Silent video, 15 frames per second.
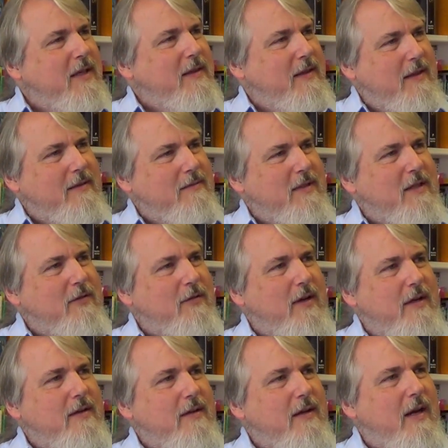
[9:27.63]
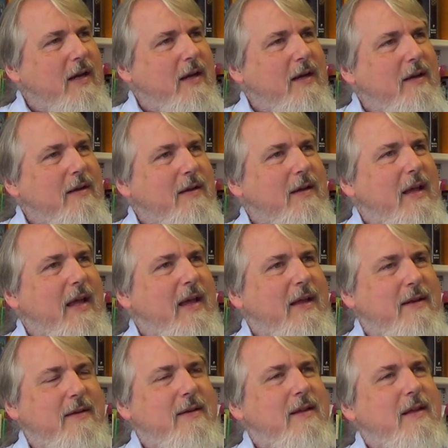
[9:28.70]
I think that's fine.
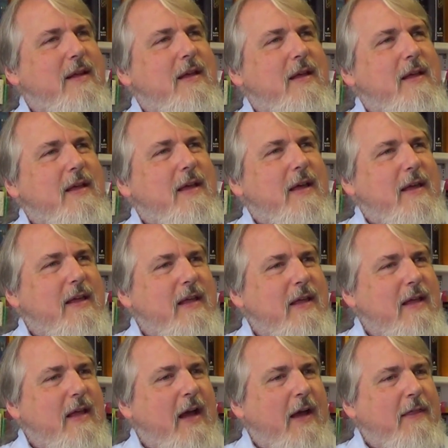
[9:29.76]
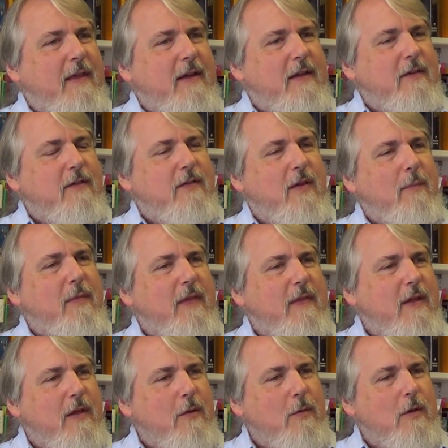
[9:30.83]
And I think it's
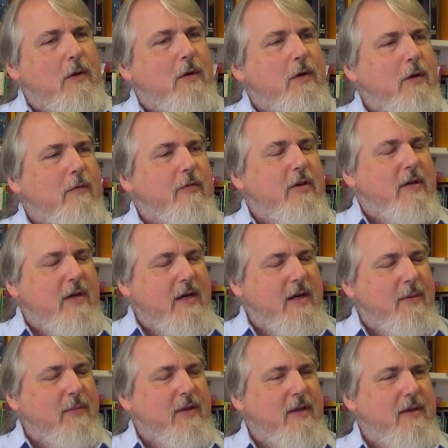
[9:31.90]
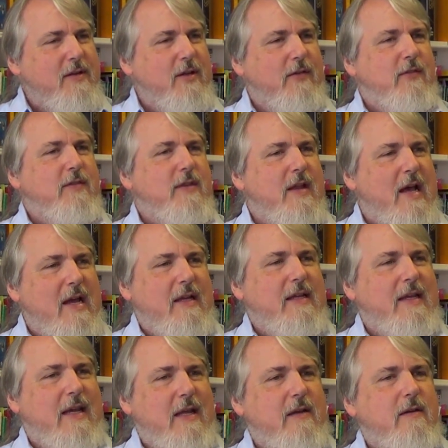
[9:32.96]
something that you learn over time to just not
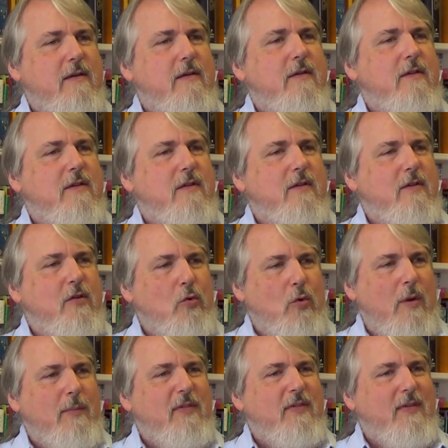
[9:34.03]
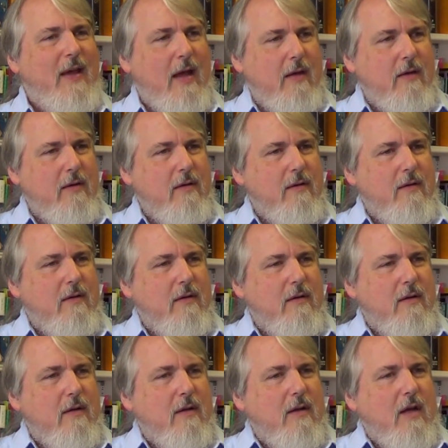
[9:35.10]
get too upset
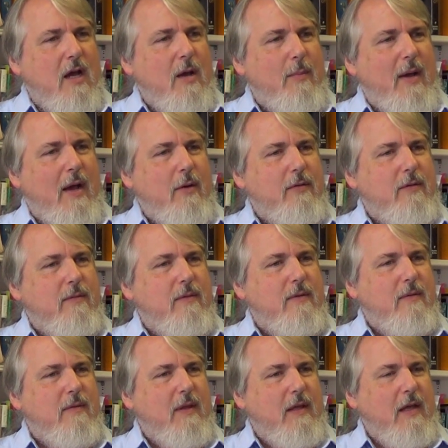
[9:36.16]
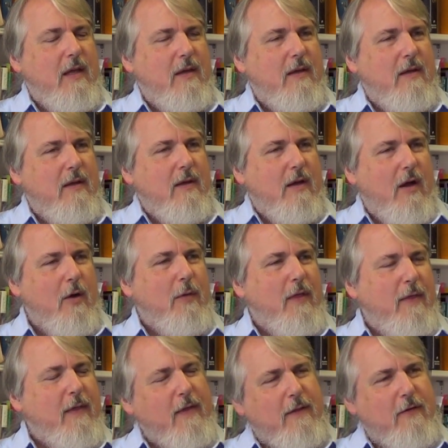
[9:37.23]
about thinking, oh,
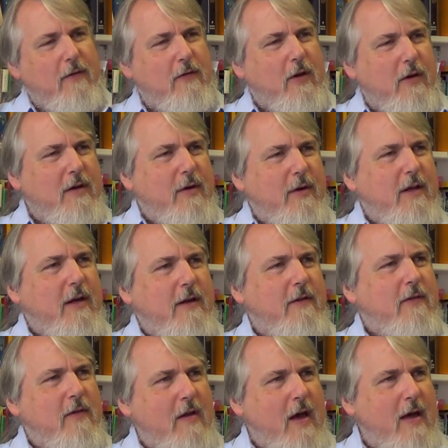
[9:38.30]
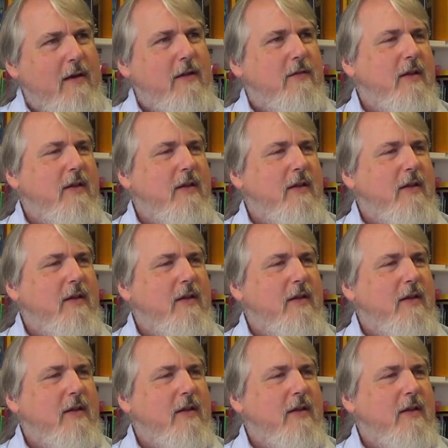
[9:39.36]
they think this is Gardnerian and it's not.